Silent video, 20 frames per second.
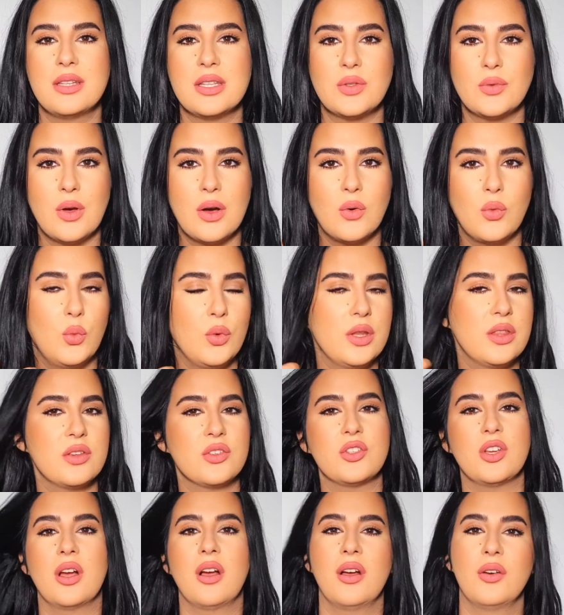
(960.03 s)
this one with
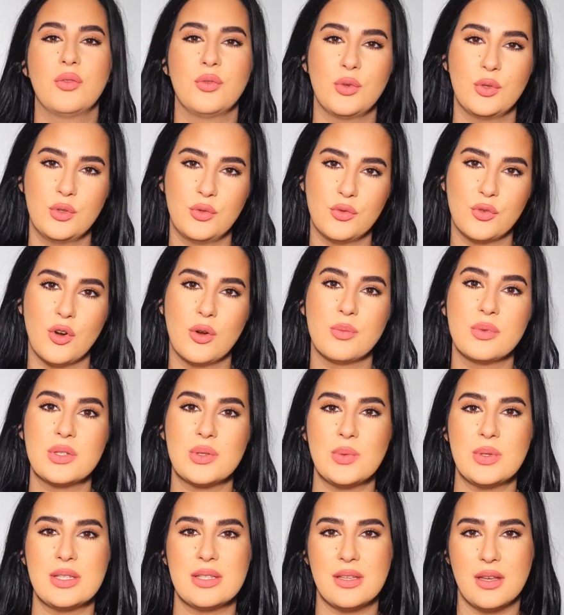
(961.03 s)
Sharaf Oud from
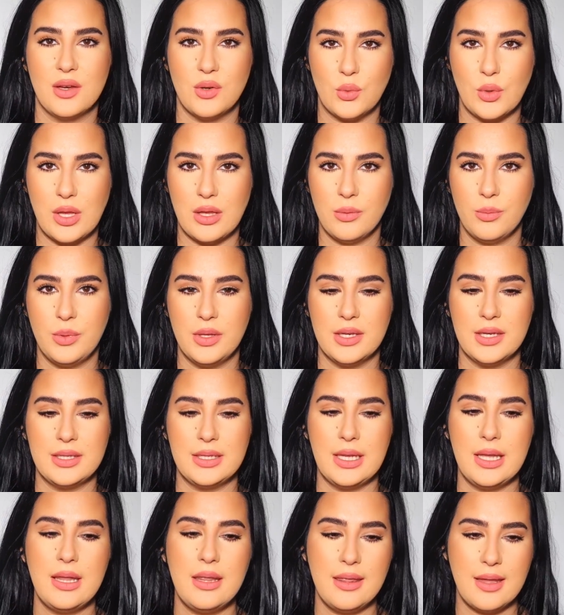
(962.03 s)
Swiss
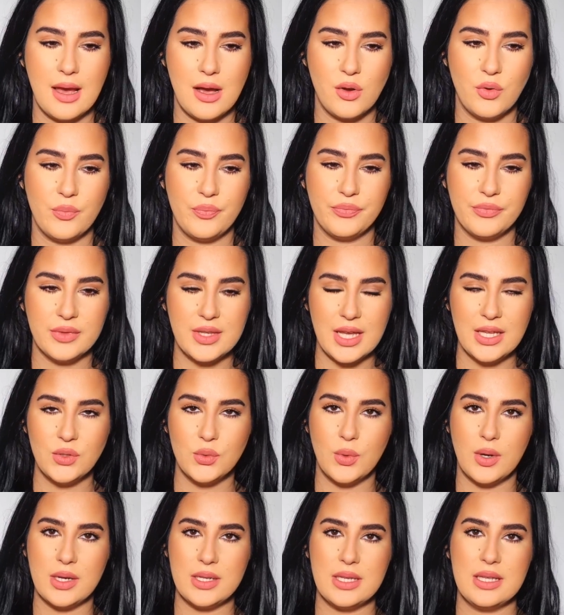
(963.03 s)
Arabian. Now, that
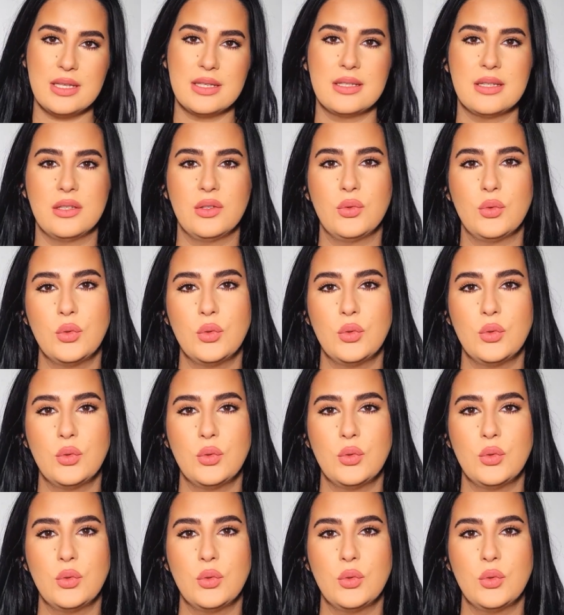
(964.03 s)
one is an